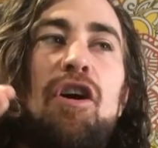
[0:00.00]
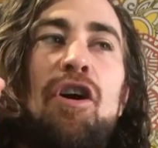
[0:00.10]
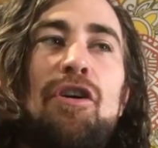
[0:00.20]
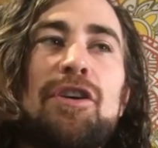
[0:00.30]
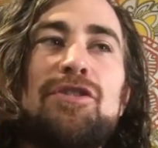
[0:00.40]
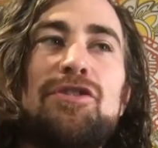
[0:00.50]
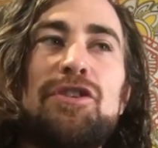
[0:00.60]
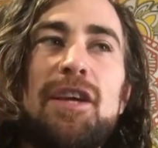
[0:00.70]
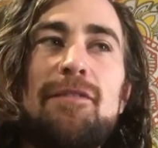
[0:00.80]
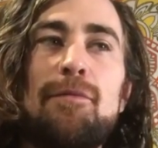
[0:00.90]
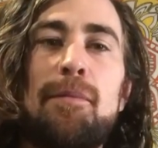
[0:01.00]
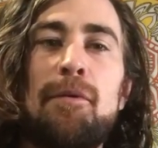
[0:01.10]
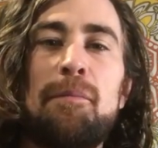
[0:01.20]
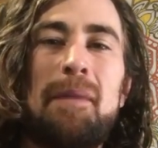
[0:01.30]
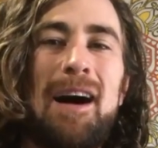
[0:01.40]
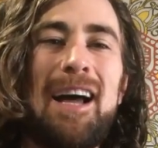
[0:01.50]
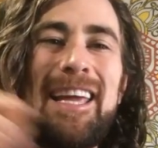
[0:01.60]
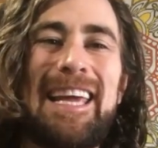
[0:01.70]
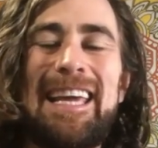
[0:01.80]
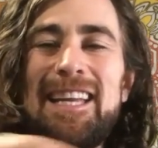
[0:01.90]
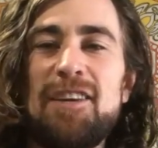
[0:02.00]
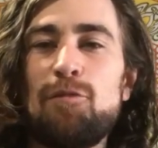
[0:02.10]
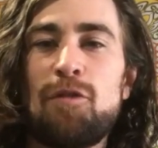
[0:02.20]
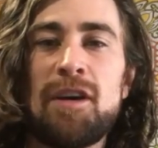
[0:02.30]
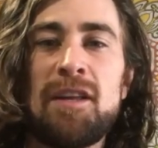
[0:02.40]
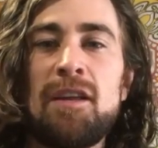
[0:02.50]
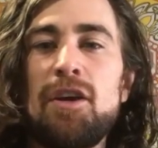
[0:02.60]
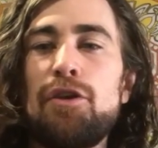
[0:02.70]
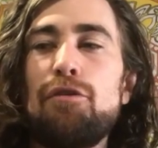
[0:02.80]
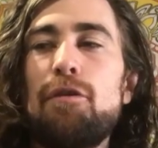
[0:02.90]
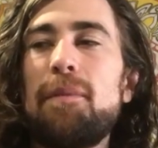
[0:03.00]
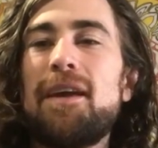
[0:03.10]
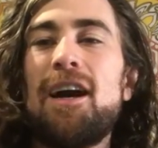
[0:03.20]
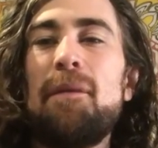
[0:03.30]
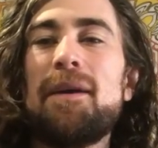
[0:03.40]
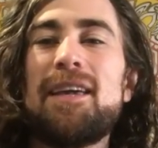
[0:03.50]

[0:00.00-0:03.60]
are achievable by anyone. You can become a